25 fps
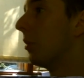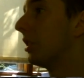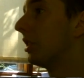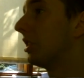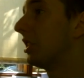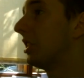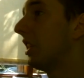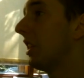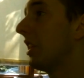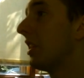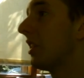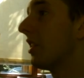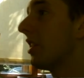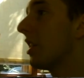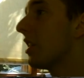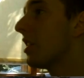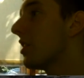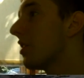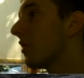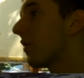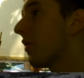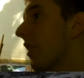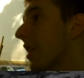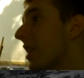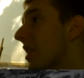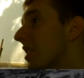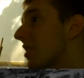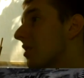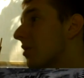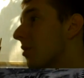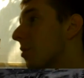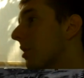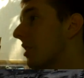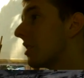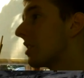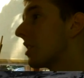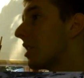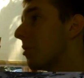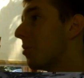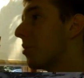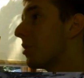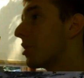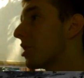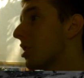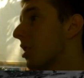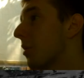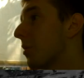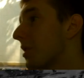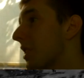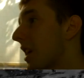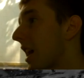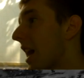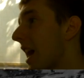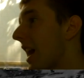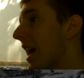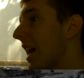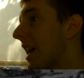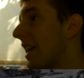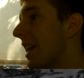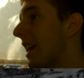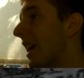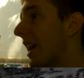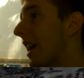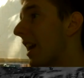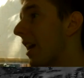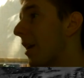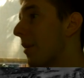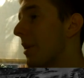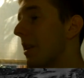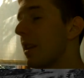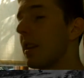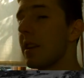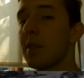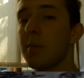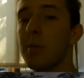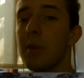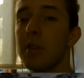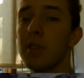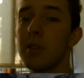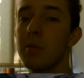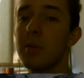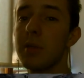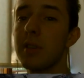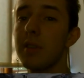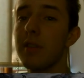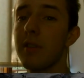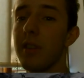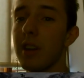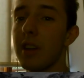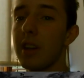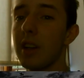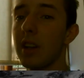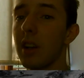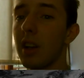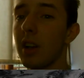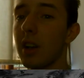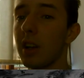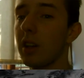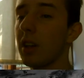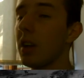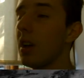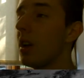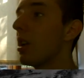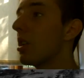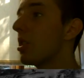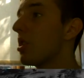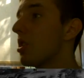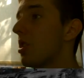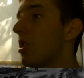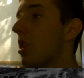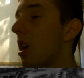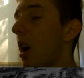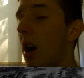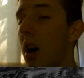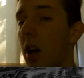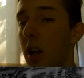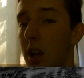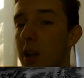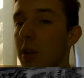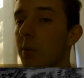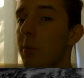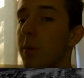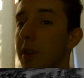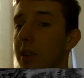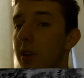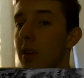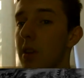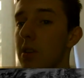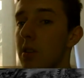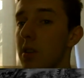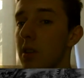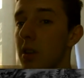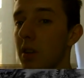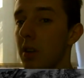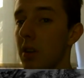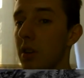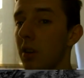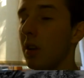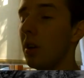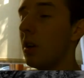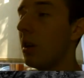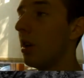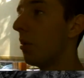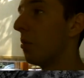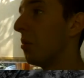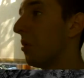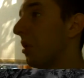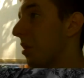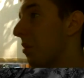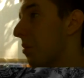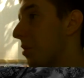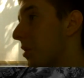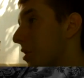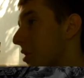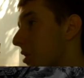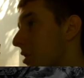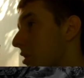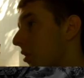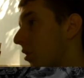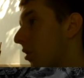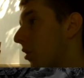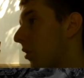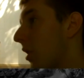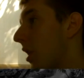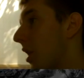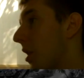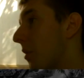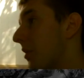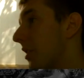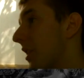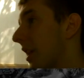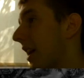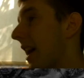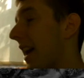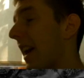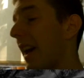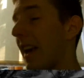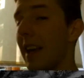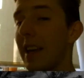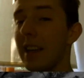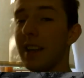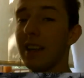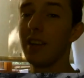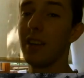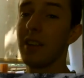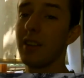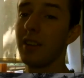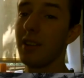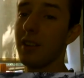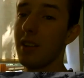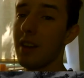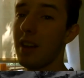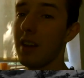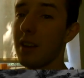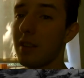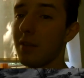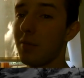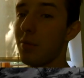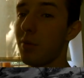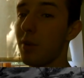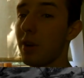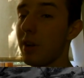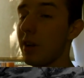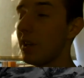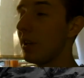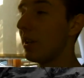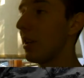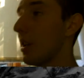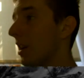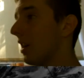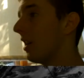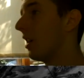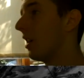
But you see, the defenders are basically pushing up to A here. I mean, they're supposed to be defending, like, Charlie position, but they're pushing all the way up to A. That's pretty